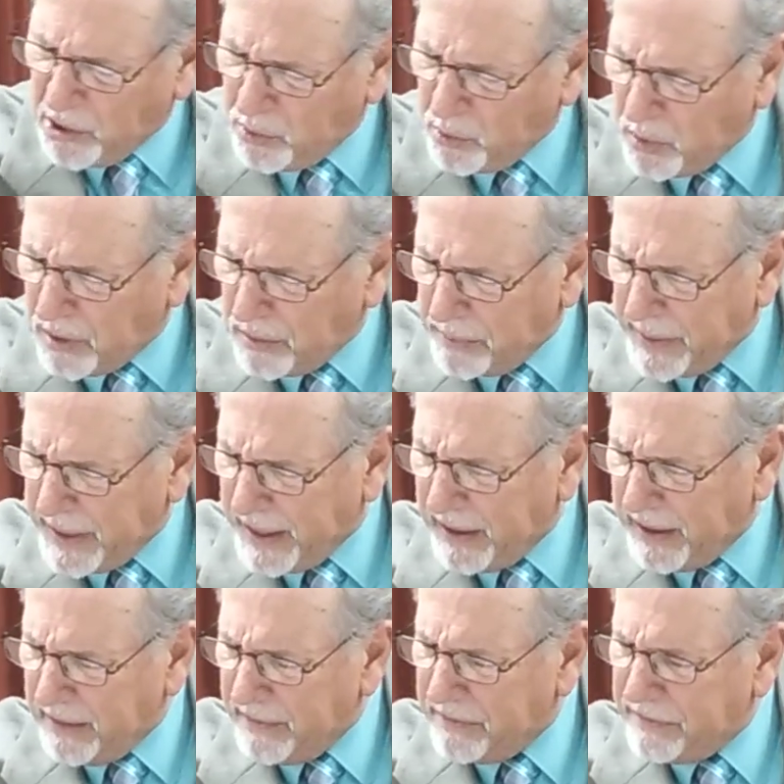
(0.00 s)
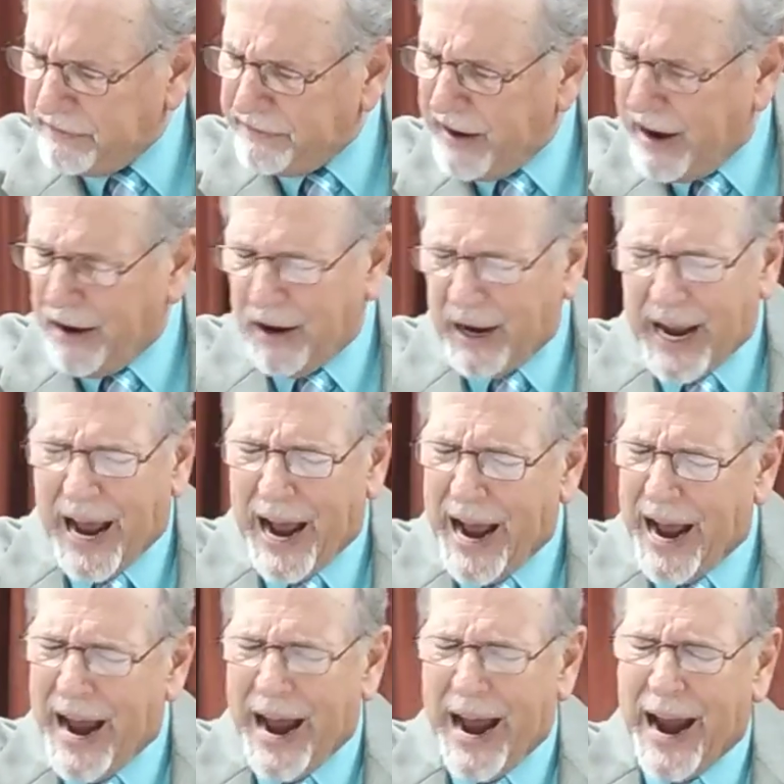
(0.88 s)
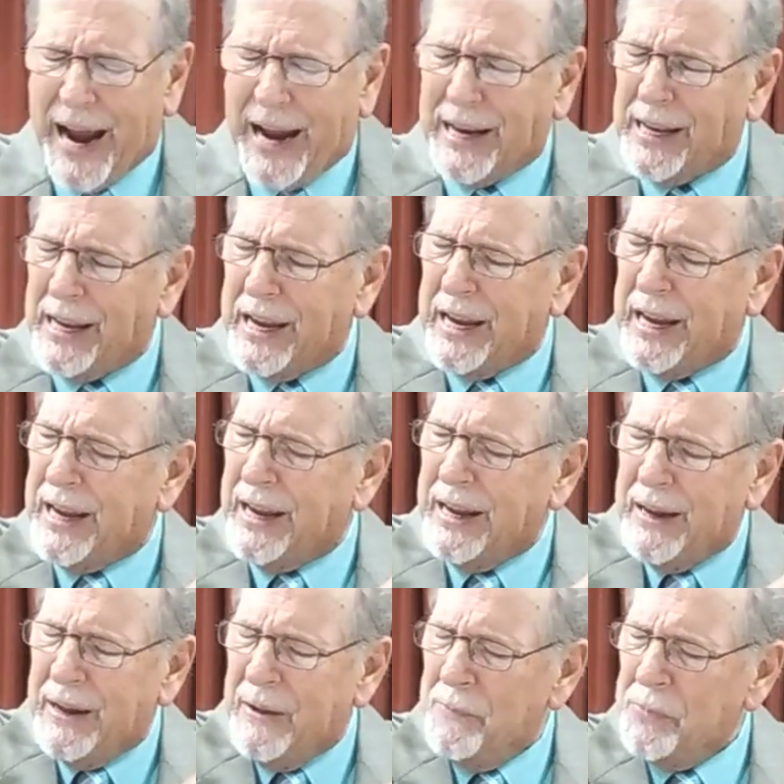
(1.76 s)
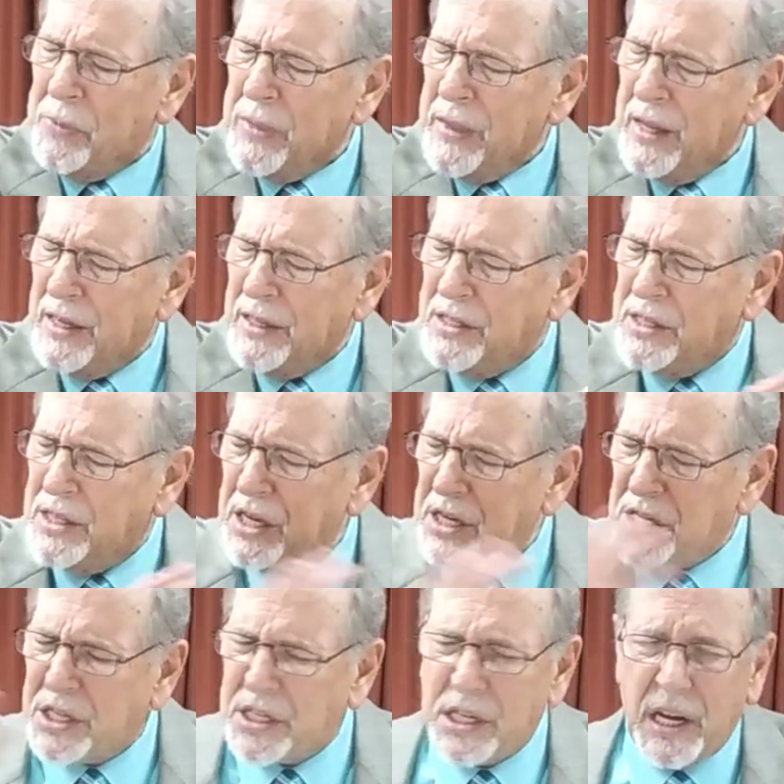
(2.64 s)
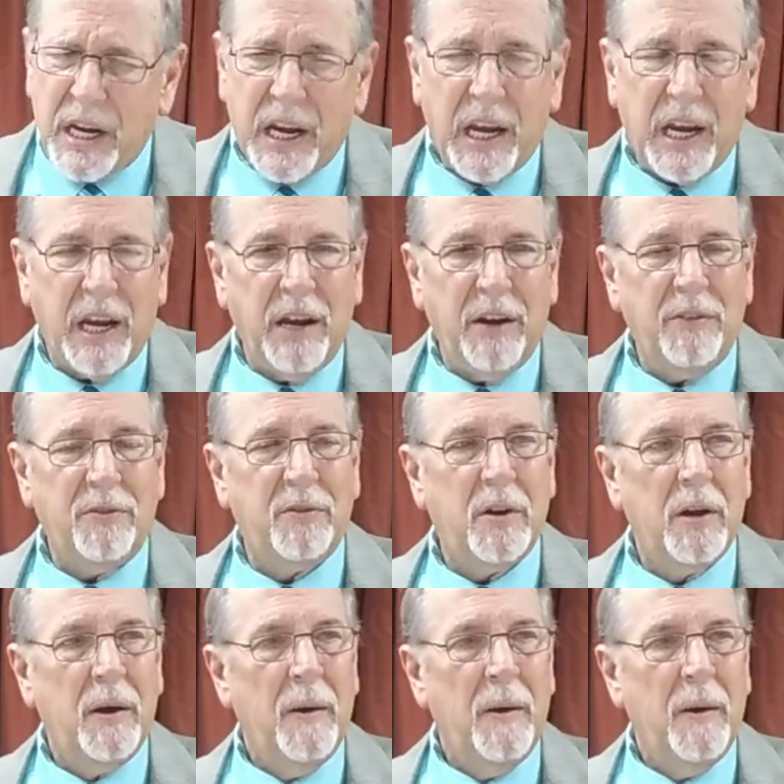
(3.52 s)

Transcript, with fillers: who will be very highly deceived